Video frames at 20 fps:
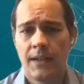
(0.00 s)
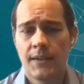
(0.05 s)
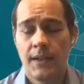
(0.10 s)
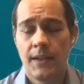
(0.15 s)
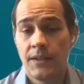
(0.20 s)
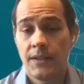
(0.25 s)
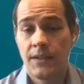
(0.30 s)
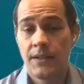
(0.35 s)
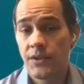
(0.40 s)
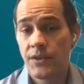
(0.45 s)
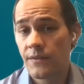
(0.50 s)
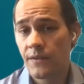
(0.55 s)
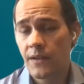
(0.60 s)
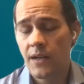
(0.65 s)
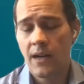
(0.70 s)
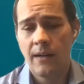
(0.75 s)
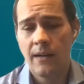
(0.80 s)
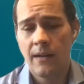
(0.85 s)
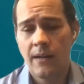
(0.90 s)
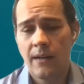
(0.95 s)
the
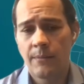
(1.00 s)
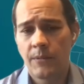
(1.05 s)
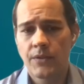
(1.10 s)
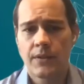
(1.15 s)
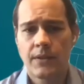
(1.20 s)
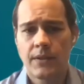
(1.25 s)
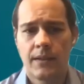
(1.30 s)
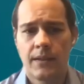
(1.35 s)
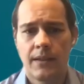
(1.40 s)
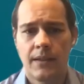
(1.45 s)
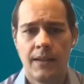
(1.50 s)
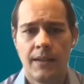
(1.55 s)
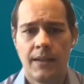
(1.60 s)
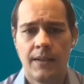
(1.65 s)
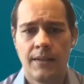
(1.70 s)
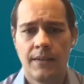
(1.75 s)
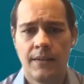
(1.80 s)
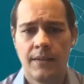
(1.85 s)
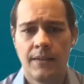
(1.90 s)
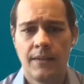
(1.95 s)
engines of commerce
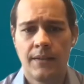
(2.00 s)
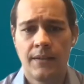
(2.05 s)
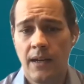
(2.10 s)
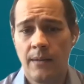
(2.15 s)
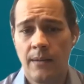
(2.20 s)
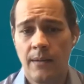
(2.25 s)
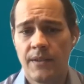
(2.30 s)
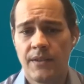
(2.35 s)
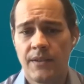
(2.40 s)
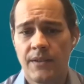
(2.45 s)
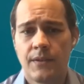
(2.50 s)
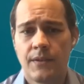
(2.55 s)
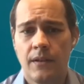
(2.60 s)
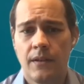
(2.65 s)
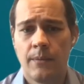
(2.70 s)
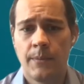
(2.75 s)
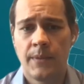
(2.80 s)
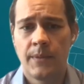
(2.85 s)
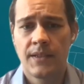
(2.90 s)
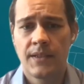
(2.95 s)
and the
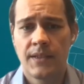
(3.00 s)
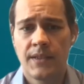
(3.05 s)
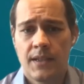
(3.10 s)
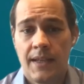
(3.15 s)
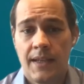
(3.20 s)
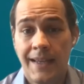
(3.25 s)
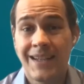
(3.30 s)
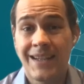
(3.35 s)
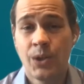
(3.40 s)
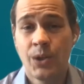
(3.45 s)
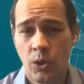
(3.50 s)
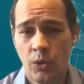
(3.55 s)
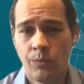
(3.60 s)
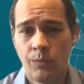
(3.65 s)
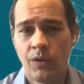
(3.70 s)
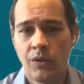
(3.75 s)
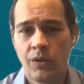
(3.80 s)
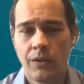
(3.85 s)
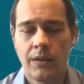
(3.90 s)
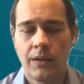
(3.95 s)
economies amidst a
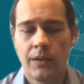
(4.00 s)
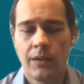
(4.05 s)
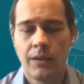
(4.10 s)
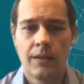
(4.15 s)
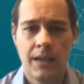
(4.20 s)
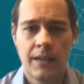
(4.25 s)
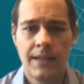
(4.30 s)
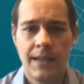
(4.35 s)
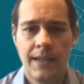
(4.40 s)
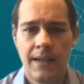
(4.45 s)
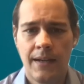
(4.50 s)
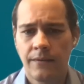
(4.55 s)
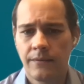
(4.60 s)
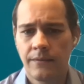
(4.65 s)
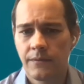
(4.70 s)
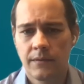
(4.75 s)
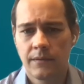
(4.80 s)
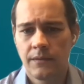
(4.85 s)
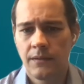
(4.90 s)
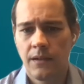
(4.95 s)
global
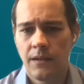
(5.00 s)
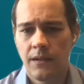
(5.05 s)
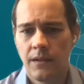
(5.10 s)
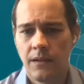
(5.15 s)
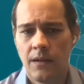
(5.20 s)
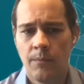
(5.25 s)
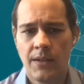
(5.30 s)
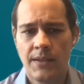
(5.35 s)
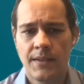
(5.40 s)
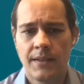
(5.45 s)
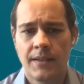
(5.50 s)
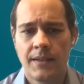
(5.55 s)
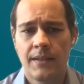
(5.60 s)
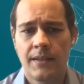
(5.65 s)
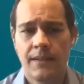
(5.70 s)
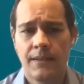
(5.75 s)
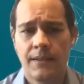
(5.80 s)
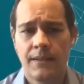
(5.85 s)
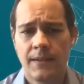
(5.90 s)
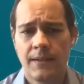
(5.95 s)
lockdown,
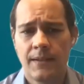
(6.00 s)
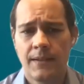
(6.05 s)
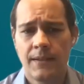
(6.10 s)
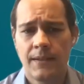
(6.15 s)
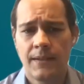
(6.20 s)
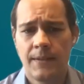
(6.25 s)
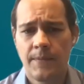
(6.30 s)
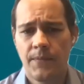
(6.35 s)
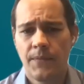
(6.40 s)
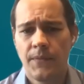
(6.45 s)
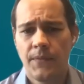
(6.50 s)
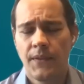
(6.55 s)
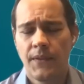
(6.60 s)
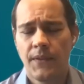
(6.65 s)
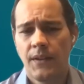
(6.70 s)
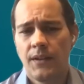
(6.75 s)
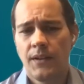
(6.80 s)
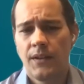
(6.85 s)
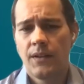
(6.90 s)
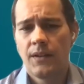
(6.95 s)
unprecedented.
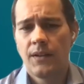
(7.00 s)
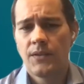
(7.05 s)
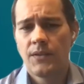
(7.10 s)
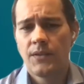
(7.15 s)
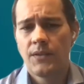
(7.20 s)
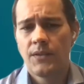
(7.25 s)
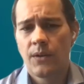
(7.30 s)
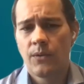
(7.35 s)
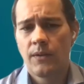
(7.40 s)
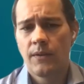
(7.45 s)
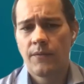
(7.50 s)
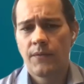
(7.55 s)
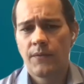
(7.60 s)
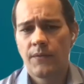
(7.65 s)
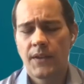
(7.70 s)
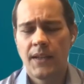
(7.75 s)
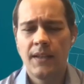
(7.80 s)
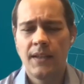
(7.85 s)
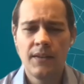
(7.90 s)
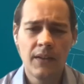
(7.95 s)
So
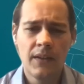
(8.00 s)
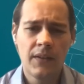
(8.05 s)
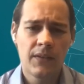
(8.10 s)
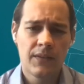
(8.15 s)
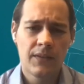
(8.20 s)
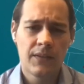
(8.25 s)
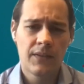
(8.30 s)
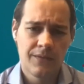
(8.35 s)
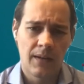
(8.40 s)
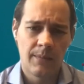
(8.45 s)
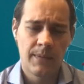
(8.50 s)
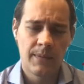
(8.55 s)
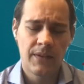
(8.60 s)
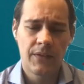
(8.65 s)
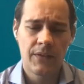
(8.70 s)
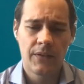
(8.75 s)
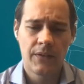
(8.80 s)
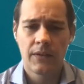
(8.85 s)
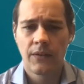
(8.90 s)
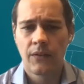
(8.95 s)
in this
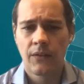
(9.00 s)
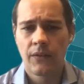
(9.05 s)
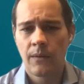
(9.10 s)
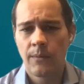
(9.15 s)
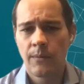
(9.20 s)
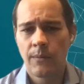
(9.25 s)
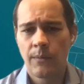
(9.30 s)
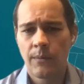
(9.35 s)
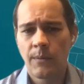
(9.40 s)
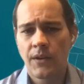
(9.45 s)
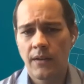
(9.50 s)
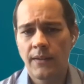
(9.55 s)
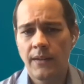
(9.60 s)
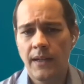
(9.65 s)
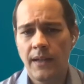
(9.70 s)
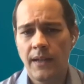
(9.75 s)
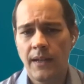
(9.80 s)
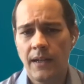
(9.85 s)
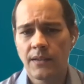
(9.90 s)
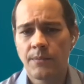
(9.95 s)
environment, some of the
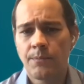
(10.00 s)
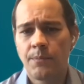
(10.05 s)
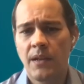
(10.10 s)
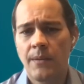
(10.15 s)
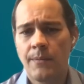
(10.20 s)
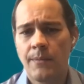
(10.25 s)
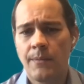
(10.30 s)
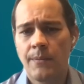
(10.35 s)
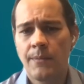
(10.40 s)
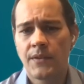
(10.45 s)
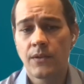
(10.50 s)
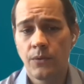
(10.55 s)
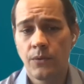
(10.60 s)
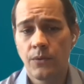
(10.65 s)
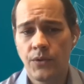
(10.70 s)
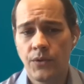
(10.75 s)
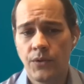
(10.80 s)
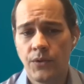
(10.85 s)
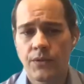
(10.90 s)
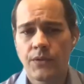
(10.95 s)
contactless payment
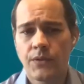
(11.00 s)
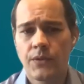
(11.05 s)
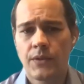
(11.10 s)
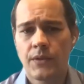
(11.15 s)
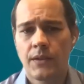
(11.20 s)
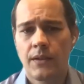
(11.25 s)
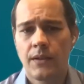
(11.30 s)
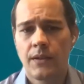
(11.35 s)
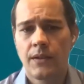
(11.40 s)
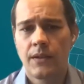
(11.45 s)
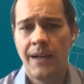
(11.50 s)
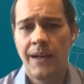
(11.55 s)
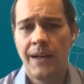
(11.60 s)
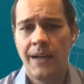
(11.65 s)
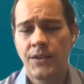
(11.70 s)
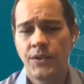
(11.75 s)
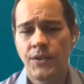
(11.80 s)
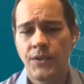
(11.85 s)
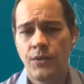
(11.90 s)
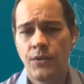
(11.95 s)
solutions
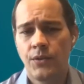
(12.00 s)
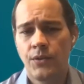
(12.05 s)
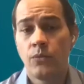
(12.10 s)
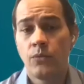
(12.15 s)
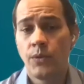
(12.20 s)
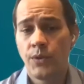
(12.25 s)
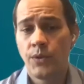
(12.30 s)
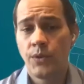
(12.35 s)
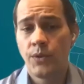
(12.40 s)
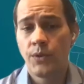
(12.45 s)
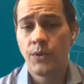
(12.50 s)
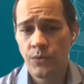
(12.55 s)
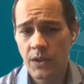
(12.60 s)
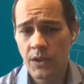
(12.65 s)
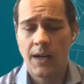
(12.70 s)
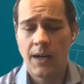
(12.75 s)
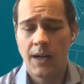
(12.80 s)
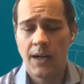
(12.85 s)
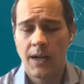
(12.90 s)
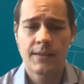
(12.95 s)
managed to
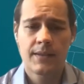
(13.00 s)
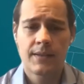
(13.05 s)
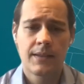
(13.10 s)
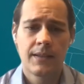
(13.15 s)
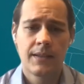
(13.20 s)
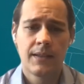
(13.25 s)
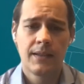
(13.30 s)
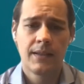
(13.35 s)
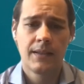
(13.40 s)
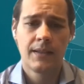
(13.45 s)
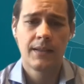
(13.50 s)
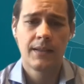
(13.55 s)
reduce the cost